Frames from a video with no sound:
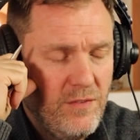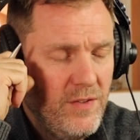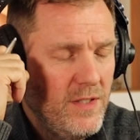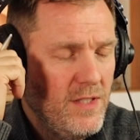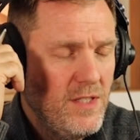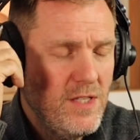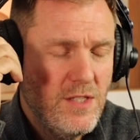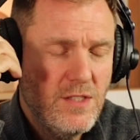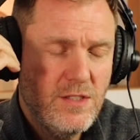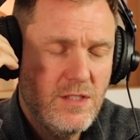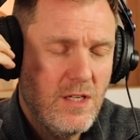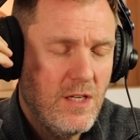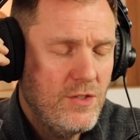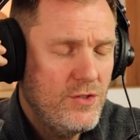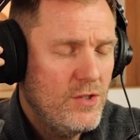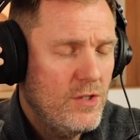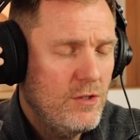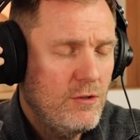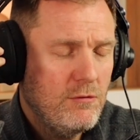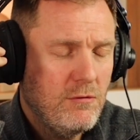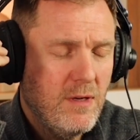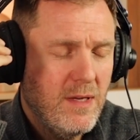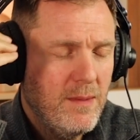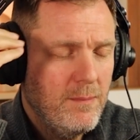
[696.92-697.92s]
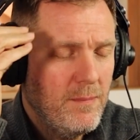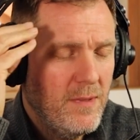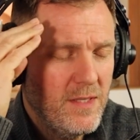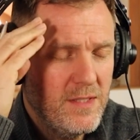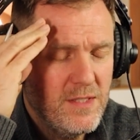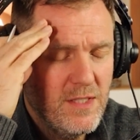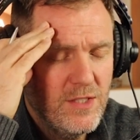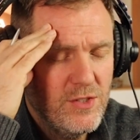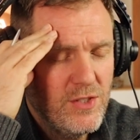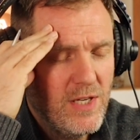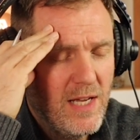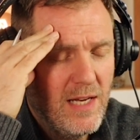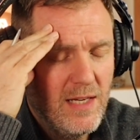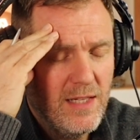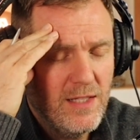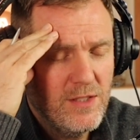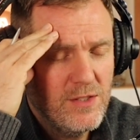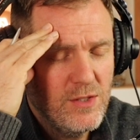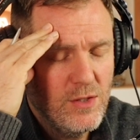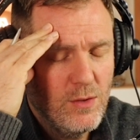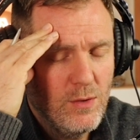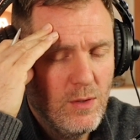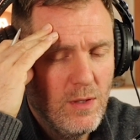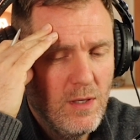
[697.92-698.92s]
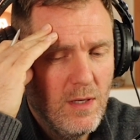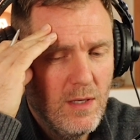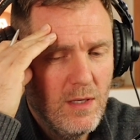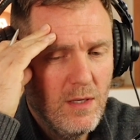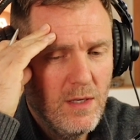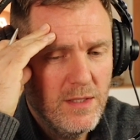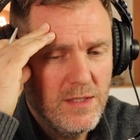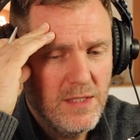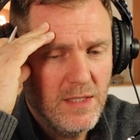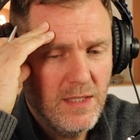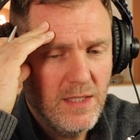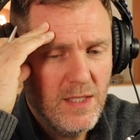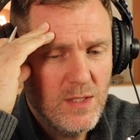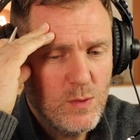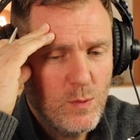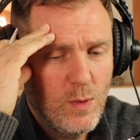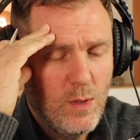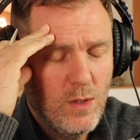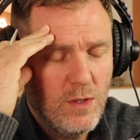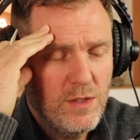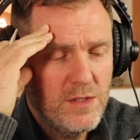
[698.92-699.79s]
I think this is such a great message, Alex, that you're highlighting as well.